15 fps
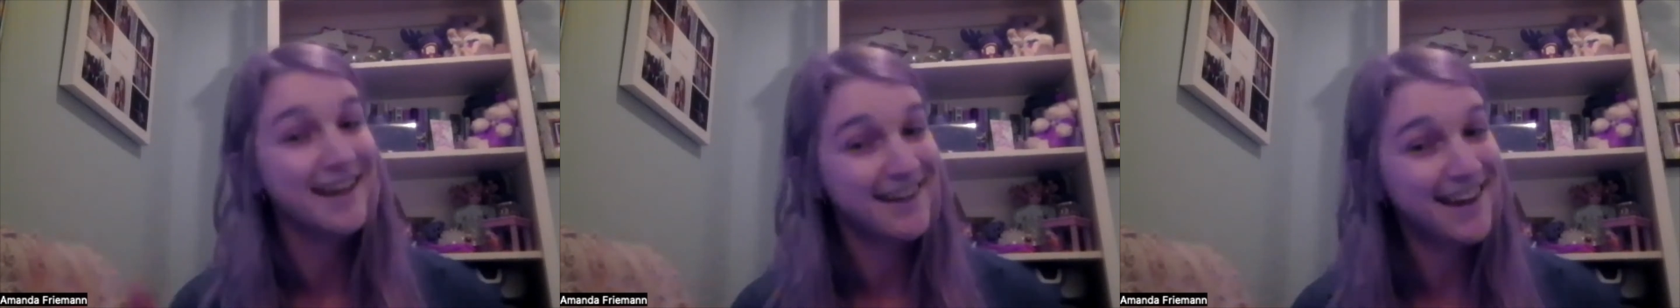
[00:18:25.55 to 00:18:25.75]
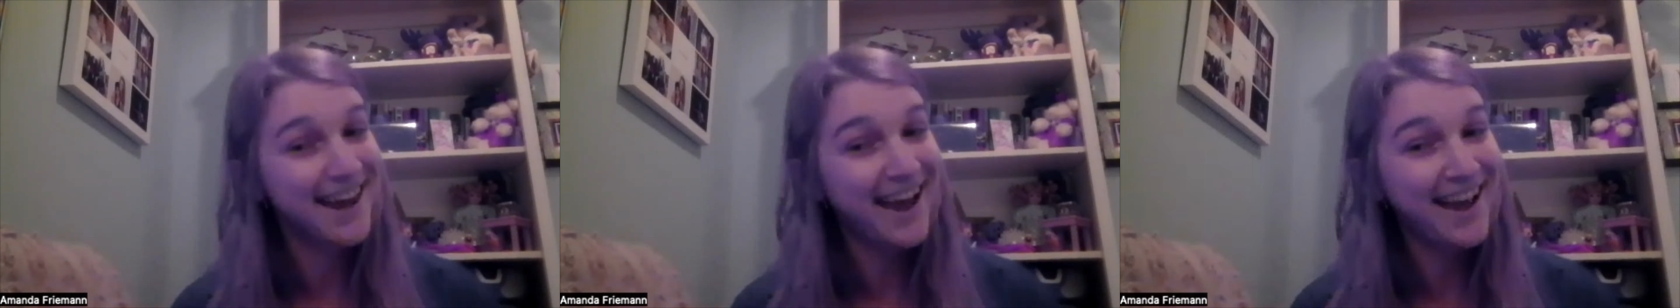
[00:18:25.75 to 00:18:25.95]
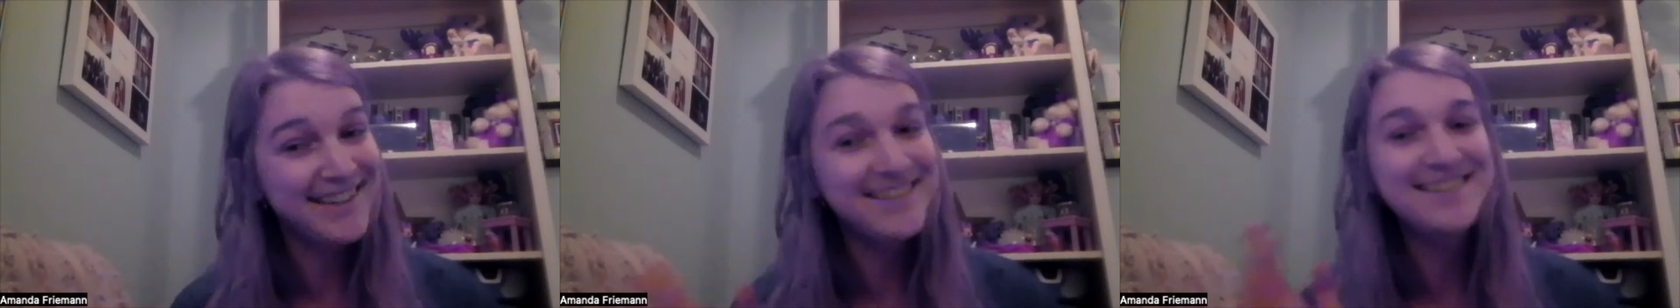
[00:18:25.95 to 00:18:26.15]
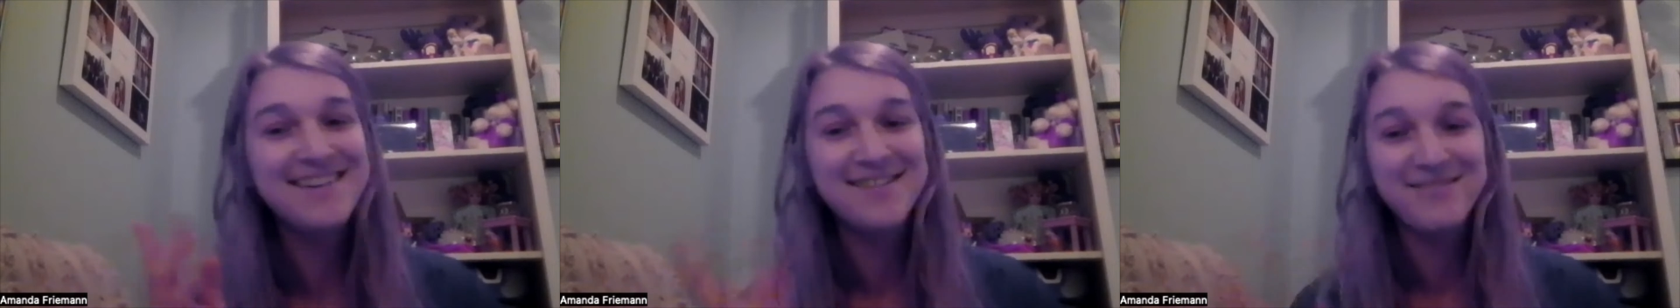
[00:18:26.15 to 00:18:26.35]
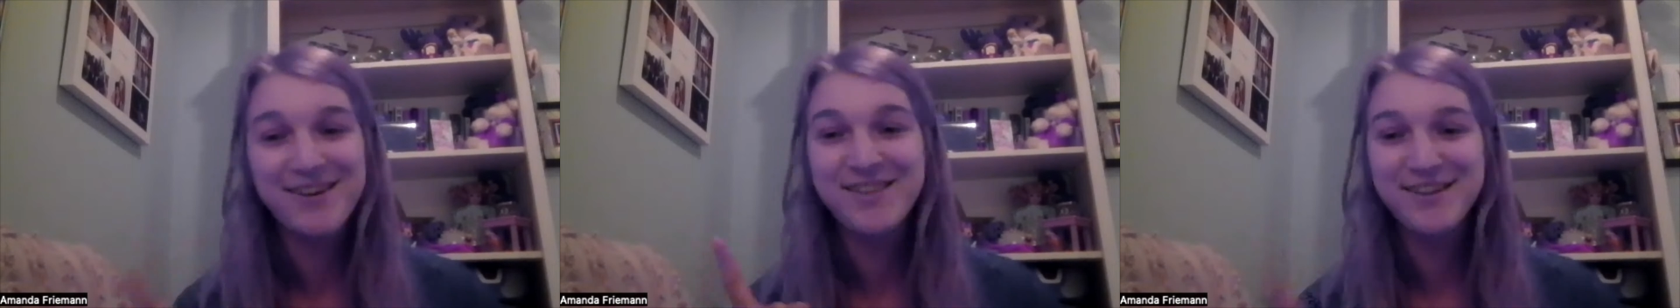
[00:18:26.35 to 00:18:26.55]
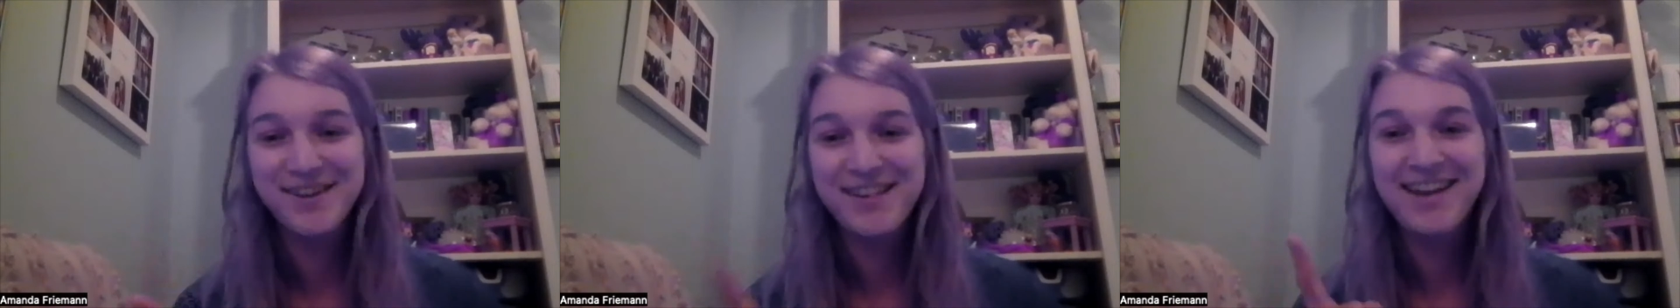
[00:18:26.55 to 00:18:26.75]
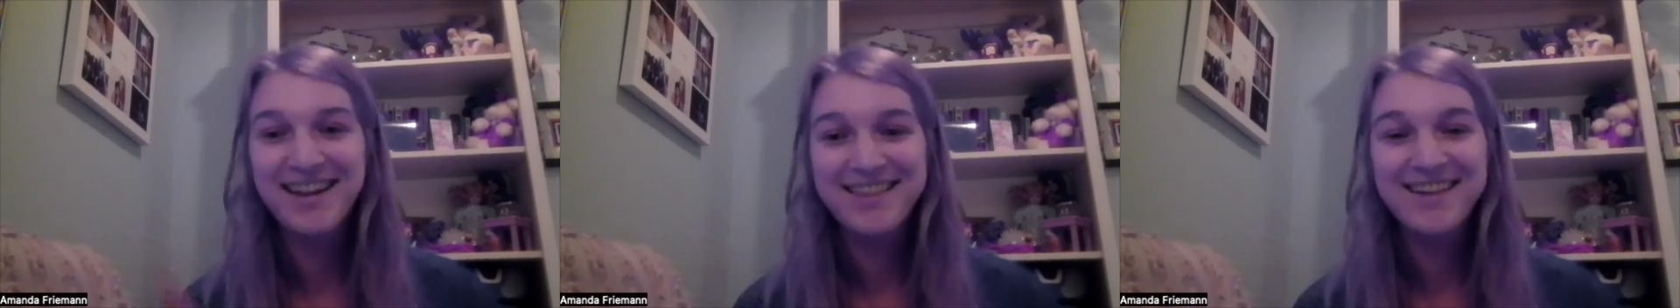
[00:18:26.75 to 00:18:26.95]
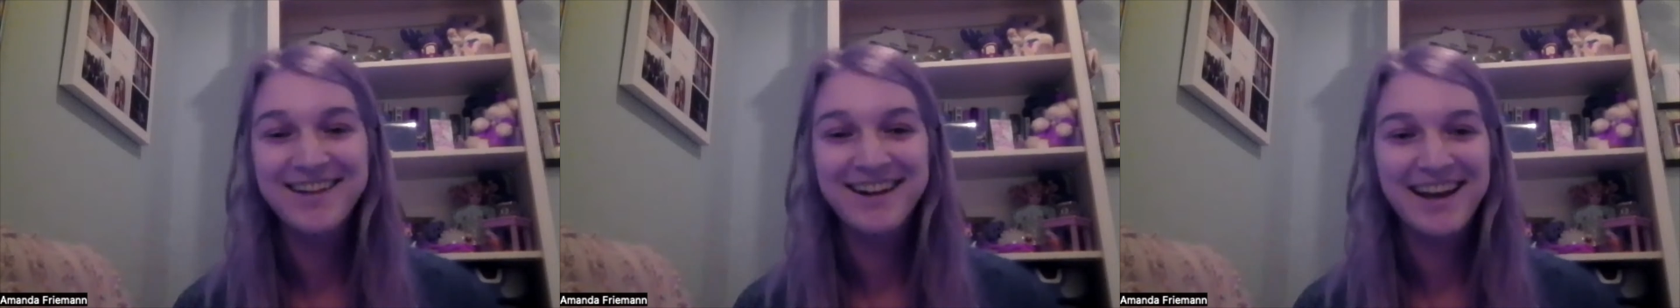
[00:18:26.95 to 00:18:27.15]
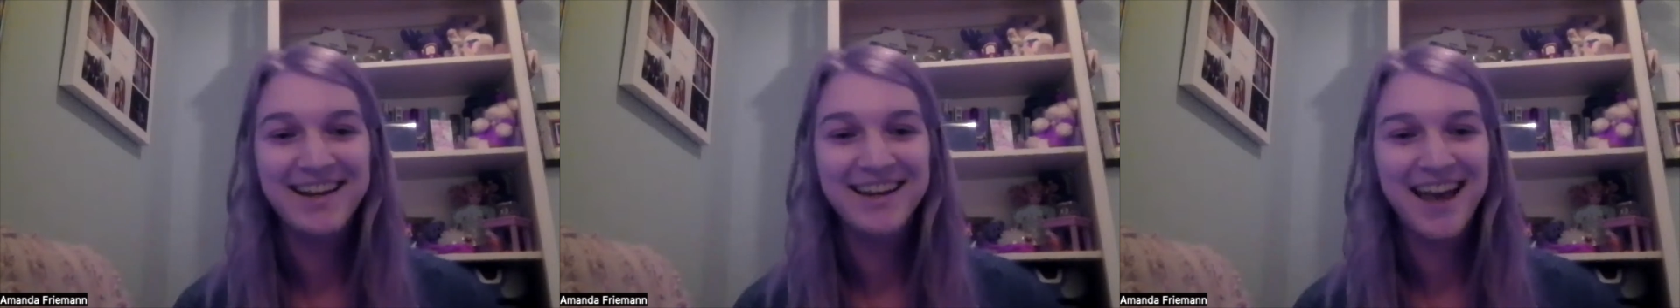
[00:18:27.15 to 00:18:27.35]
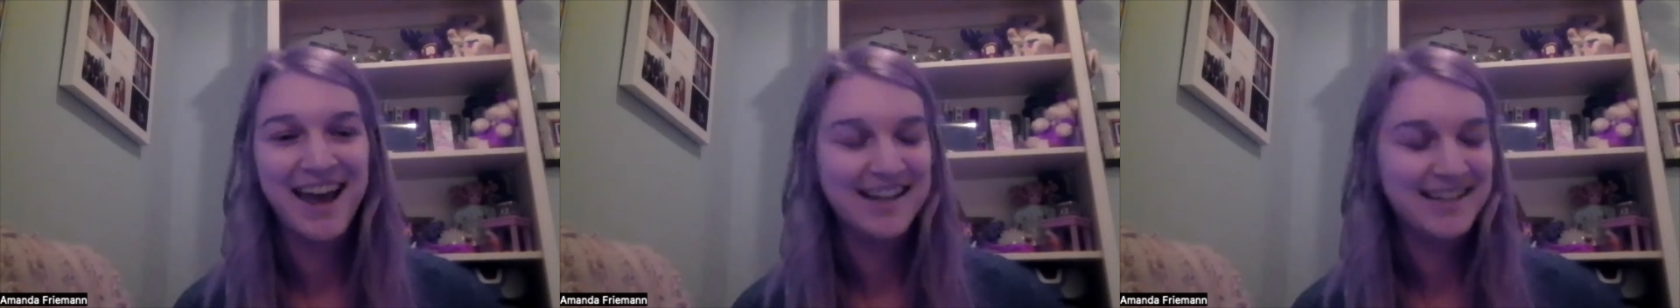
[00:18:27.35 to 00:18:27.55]
and cats. I will throw that in there, and
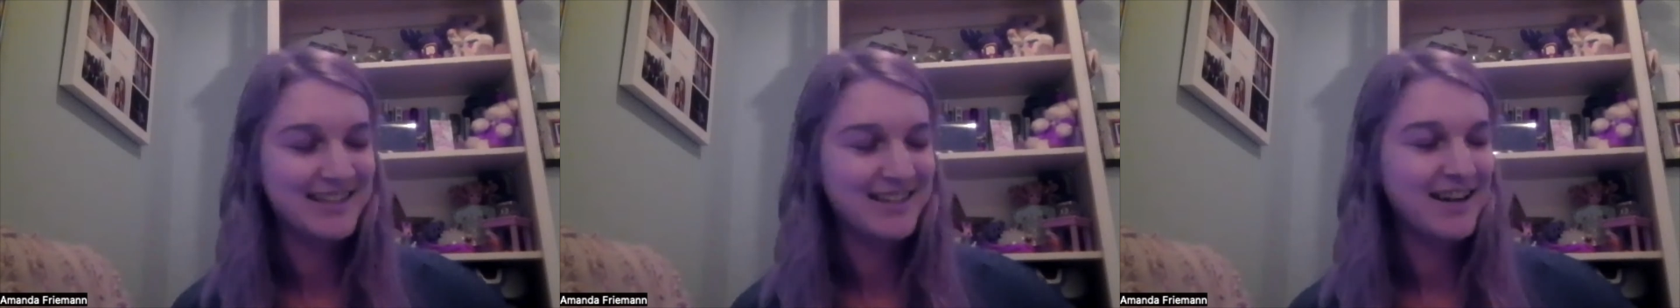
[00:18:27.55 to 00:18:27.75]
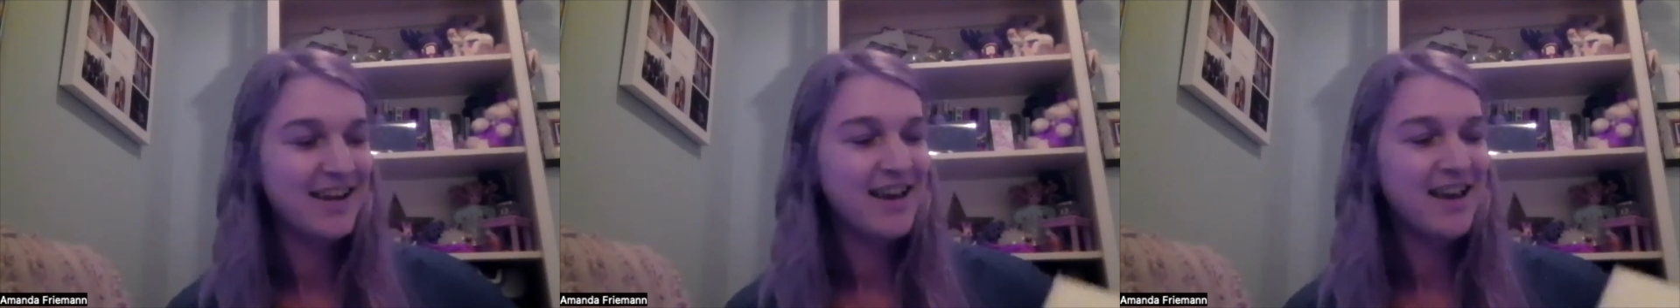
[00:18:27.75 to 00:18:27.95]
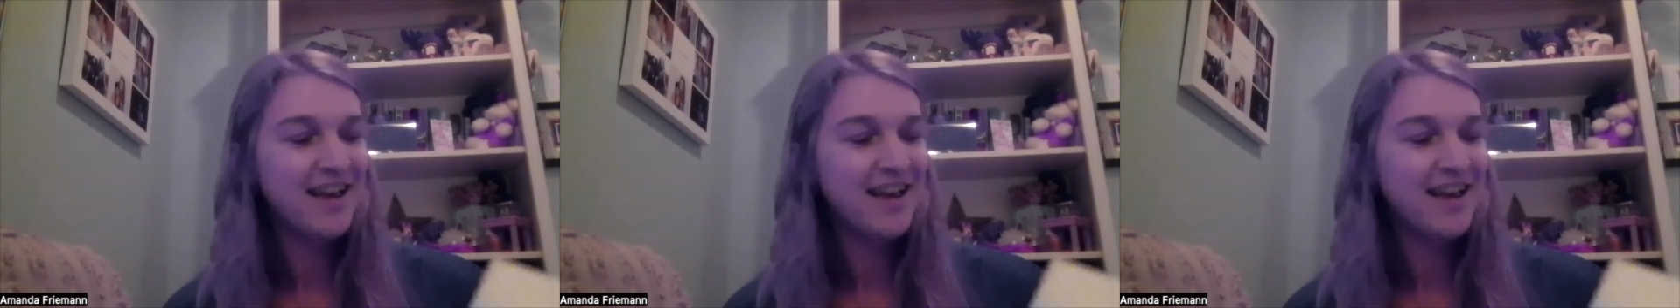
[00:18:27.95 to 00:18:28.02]
cats.